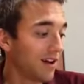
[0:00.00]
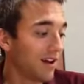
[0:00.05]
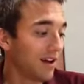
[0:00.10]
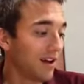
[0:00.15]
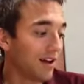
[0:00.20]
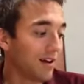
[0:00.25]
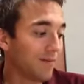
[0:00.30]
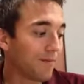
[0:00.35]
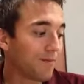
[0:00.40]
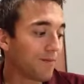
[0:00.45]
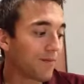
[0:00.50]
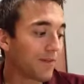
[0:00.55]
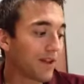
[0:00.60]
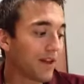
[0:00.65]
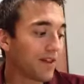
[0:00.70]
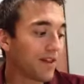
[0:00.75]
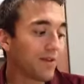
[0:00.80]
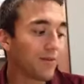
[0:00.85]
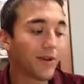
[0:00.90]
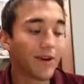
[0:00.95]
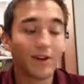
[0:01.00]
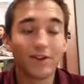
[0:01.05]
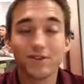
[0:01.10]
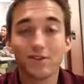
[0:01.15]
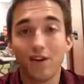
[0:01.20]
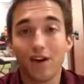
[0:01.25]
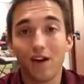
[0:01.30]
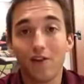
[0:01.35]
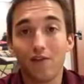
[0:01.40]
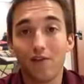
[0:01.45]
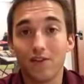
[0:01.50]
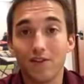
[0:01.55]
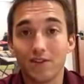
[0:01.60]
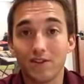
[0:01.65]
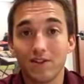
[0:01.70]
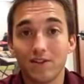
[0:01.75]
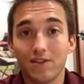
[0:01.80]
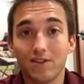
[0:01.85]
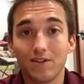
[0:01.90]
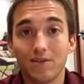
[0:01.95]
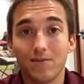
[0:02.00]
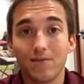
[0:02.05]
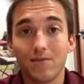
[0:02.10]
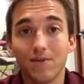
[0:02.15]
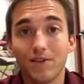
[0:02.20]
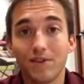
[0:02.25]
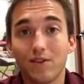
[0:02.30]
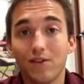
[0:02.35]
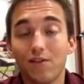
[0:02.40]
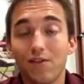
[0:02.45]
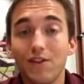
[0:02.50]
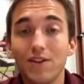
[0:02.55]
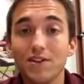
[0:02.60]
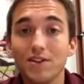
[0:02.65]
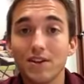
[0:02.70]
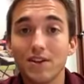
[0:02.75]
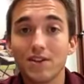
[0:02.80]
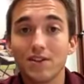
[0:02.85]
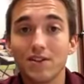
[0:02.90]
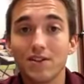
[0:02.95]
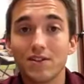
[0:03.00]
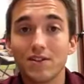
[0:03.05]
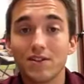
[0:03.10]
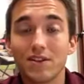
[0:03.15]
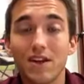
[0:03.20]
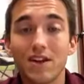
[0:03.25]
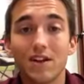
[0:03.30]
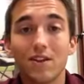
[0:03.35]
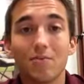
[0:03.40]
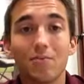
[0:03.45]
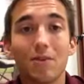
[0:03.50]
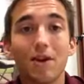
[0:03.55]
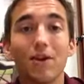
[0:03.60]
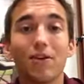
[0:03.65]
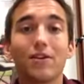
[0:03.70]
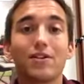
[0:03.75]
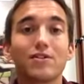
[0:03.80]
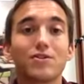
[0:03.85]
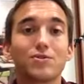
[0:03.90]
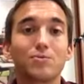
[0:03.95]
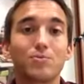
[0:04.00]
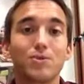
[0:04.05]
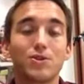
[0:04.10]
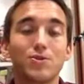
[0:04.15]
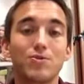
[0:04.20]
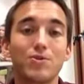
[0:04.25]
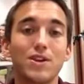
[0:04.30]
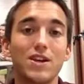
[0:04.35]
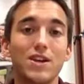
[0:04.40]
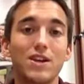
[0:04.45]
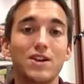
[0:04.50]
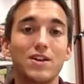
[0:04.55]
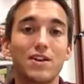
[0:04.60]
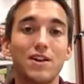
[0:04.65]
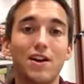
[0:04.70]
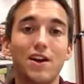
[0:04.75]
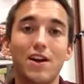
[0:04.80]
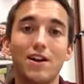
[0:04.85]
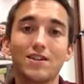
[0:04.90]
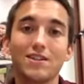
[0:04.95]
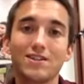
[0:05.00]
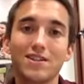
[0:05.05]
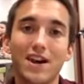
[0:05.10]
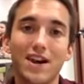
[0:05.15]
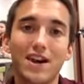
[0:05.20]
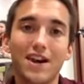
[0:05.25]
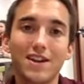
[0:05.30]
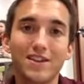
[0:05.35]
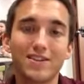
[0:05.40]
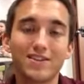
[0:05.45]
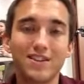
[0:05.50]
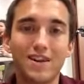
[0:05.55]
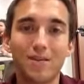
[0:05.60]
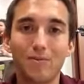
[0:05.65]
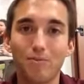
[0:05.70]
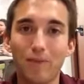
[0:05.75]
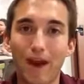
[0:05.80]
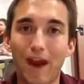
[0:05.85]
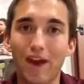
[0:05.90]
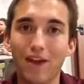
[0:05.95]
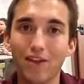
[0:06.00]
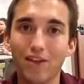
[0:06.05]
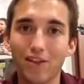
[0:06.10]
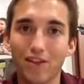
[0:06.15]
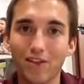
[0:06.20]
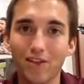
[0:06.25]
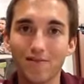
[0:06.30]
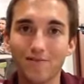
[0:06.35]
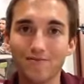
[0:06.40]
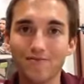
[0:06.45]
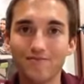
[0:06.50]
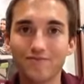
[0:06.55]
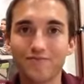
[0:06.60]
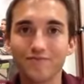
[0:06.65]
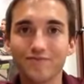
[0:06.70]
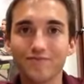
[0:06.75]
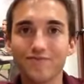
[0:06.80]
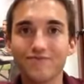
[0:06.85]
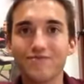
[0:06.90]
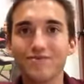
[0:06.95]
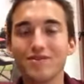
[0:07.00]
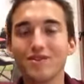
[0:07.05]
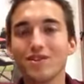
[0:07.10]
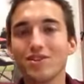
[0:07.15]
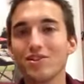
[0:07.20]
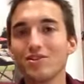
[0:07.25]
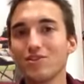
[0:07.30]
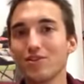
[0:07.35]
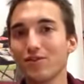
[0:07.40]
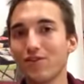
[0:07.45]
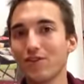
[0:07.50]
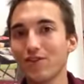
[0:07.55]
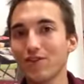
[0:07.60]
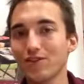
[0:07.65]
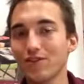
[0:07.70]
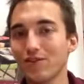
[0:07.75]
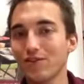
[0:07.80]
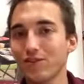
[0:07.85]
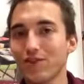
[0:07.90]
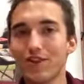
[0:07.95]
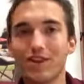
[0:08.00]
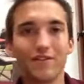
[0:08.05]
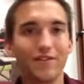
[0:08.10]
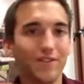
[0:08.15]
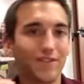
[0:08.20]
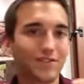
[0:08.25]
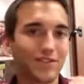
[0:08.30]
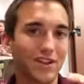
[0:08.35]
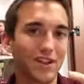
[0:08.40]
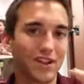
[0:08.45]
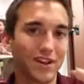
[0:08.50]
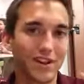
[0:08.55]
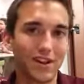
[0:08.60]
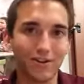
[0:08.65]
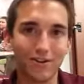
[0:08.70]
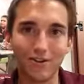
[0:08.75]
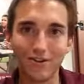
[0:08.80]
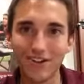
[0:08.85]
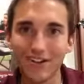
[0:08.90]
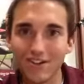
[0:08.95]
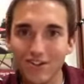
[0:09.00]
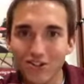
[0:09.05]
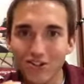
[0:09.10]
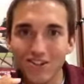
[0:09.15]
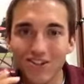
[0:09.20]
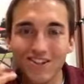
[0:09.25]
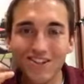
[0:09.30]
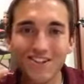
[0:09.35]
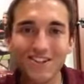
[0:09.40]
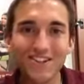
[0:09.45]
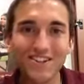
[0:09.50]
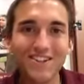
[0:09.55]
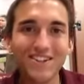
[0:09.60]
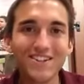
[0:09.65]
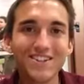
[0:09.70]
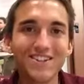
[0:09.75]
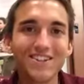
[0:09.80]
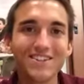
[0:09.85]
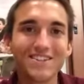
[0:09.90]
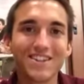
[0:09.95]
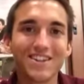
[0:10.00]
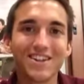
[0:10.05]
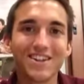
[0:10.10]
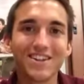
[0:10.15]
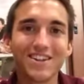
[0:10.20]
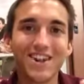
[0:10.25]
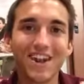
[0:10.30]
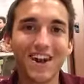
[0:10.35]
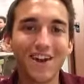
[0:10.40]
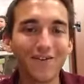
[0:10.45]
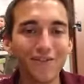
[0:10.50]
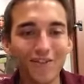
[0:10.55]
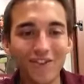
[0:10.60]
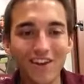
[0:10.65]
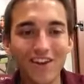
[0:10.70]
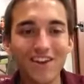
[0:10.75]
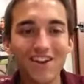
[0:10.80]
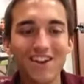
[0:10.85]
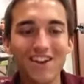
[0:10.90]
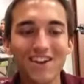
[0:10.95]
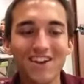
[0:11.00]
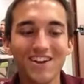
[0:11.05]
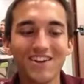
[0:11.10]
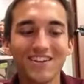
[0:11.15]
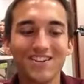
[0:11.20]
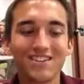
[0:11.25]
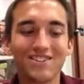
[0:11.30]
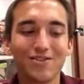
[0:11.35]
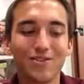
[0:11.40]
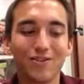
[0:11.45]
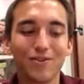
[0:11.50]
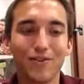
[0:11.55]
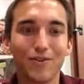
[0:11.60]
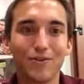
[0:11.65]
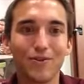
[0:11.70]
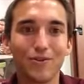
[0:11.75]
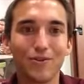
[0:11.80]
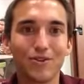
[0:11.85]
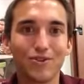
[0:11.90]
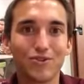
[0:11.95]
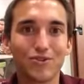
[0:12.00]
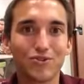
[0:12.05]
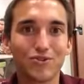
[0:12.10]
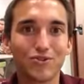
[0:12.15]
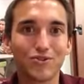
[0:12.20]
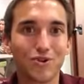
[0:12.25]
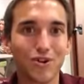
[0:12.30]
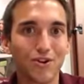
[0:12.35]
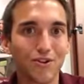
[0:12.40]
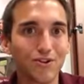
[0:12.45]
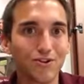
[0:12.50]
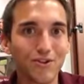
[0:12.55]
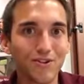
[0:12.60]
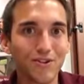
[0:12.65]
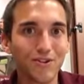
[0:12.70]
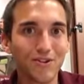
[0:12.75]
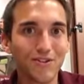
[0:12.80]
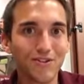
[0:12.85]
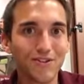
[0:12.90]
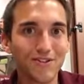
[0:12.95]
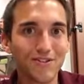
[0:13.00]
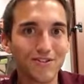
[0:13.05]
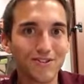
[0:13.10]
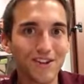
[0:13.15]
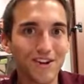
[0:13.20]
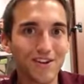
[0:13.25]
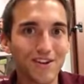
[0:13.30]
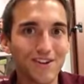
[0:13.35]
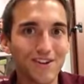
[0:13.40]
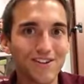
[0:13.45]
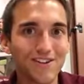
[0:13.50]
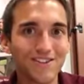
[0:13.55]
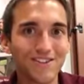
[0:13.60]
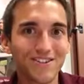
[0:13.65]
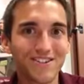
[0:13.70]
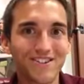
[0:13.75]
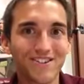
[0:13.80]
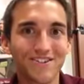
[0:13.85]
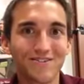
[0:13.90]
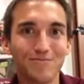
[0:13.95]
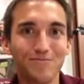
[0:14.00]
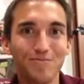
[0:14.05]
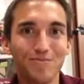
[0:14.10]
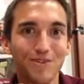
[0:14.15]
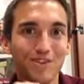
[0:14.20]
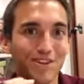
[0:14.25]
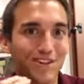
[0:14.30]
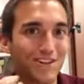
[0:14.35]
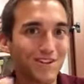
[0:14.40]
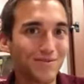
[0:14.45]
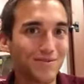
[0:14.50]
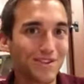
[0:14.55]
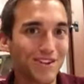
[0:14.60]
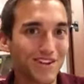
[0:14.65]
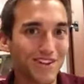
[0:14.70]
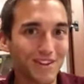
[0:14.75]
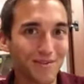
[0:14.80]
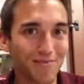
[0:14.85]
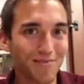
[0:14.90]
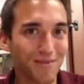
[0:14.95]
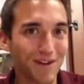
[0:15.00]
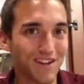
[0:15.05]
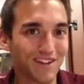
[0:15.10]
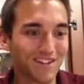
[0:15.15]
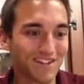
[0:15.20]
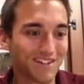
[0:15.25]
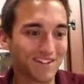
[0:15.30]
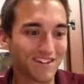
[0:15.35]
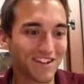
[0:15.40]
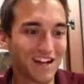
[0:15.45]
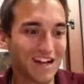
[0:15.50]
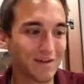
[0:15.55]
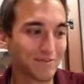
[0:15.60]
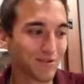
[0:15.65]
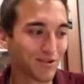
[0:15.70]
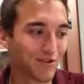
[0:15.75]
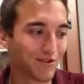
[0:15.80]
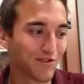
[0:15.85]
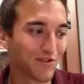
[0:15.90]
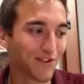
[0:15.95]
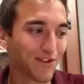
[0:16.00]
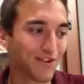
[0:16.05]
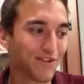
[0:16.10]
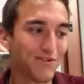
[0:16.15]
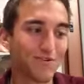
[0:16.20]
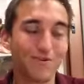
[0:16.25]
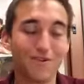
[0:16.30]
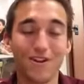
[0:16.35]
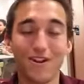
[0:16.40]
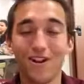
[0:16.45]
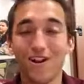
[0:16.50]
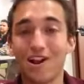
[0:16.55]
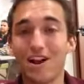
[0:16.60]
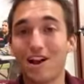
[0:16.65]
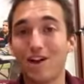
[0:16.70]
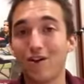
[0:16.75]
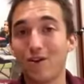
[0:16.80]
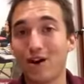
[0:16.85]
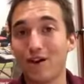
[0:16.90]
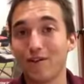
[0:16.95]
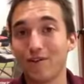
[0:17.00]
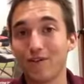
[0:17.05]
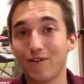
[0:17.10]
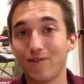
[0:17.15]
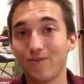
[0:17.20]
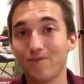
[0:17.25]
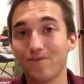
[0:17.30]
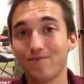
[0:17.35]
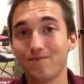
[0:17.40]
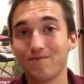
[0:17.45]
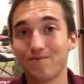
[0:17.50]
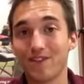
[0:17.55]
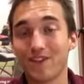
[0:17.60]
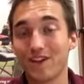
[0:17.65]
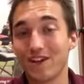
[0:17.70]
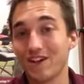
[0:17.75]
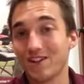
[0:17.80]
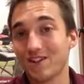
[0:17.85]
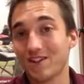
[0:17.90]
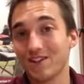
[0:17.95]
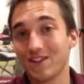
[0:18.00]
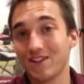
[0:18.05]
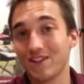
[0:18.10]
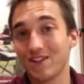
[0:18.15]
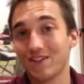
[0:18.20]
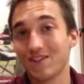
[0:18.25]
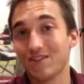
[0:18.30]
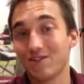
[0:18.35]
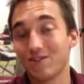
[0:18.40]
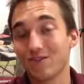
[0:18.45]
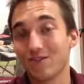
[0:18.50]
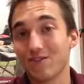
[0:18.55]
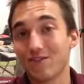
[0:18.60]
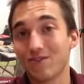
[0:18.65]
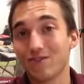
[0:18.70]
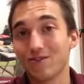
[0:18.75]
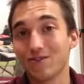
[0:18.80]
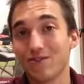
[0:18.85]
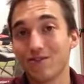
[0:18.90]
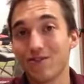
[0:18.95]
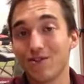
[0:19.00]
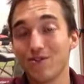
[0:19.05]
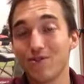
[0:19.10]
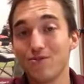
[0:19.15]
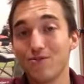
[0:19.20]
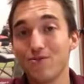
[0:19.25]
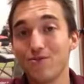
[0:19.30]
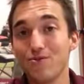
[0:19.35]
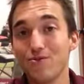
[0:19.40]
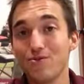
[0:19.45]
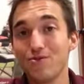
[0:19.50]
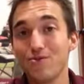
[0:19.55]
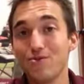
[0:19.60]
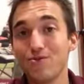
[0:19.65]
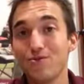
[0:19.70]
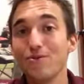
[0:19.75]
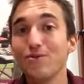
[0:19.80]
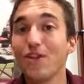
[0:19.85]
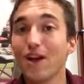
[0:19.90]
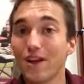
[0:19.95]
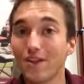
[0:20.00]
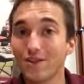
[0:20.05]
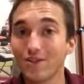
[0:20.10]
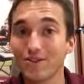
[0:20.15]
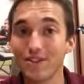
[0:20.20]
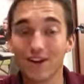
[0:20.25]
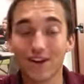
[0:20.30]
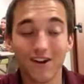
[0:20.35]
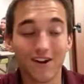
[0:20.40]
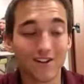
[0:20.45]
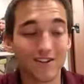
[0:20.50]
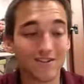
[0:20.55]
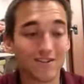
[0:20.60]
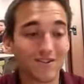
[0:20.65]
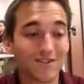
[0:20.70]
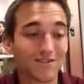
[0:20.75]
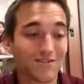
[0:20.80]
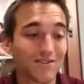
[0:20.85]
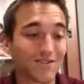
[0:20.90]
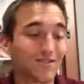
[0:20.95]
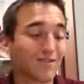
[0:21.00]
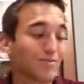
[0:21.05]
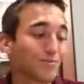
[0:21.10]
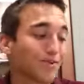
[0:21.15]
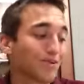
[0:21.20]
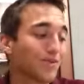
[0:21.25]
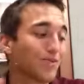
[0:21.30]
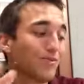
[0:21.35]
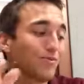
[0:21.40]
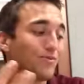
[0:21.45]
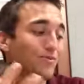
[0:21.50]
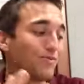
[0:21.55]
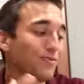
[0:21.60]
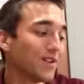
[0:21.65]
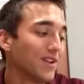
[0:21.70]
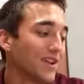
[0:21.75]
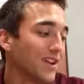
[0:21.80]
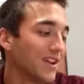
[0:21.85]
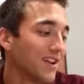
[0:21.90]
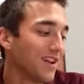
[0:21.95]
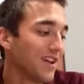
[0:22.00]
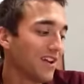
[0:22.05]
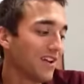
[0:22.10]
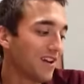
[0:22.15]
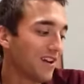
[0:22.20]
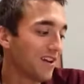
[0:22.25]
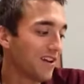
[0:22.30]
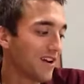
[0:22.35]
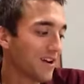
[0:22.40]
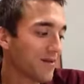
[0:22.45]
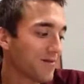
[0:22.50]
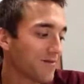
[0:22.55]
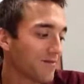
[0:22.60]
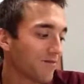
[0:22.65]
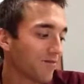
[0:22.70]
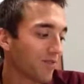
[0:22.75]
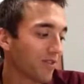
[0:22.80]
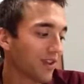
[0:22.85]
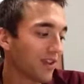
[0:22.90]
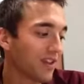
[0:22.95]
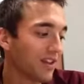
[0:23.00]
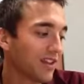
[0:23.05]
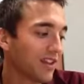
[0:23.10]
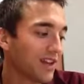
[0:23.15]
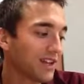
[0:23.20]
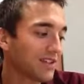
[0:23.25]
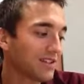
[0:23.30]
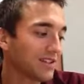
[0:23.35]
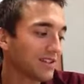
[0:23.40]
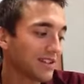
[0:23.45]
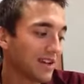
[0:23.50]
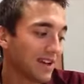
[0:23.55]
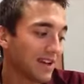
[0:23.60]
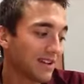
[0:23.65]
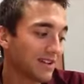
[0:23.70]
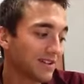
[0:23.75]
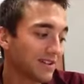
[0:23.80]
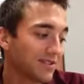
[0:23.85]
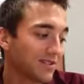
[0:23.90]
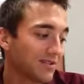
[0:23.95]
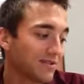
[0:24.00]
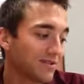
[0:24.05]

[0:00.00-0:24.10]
And then we also have physics. So physics is kind of the marriage between science and math. So for those of you, it involves a lot of calculations and everything. So if you really struggle in those areas, maybe not the best option for you. However, it's good for those of you who do like those areas. So it's pretty cool. All right, that's science.